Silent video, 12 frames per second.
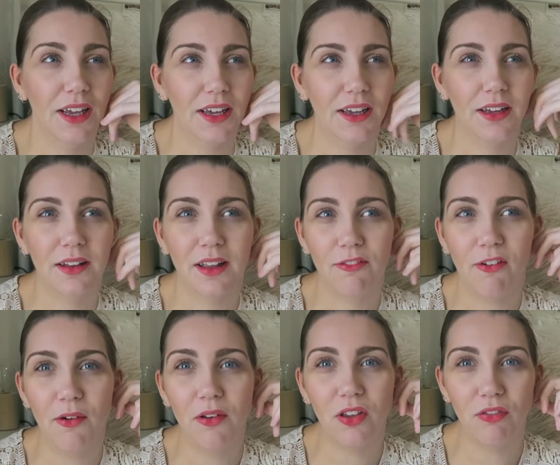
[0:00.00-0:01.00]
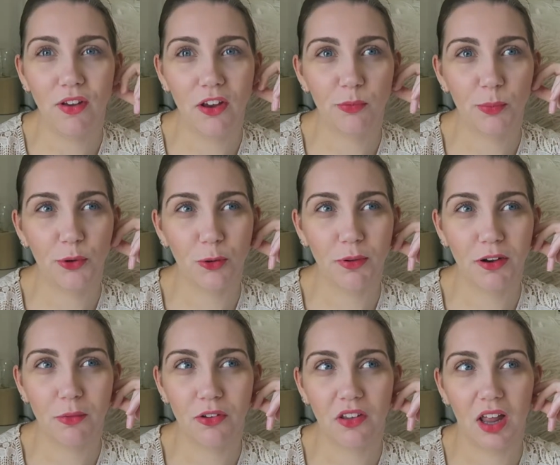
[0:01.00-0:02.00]
And I found his Facebook, but
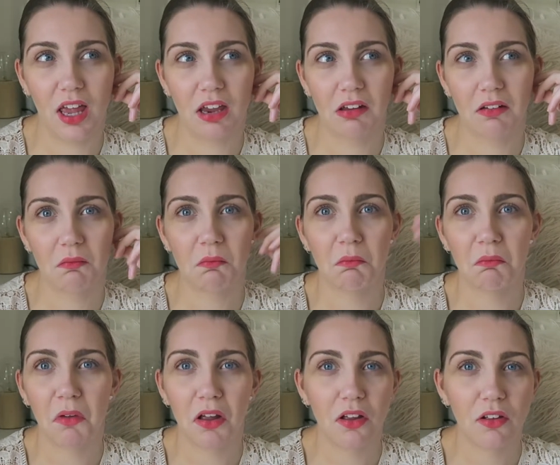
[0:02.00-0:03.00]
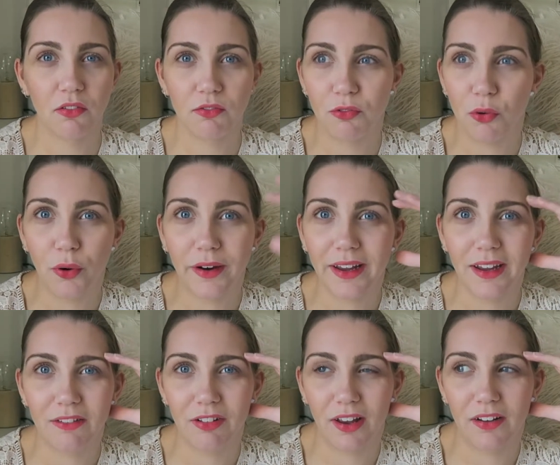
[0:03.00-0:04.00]
it was like
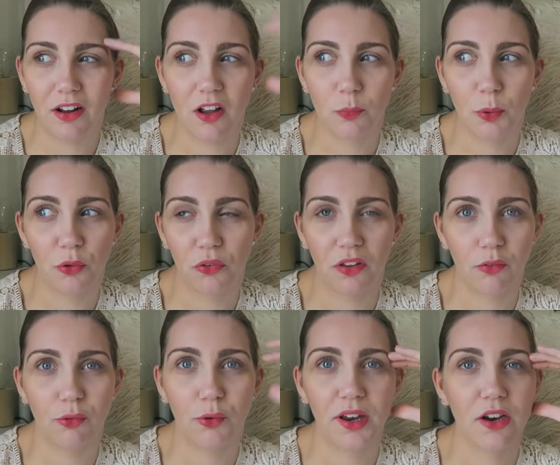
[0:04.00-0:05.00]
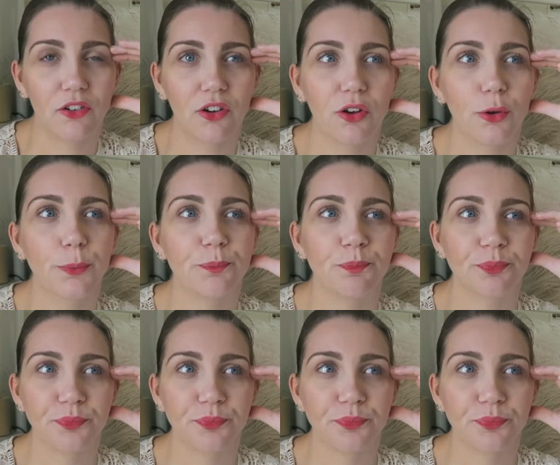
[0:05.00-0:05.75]
the last post was like 4 years ago.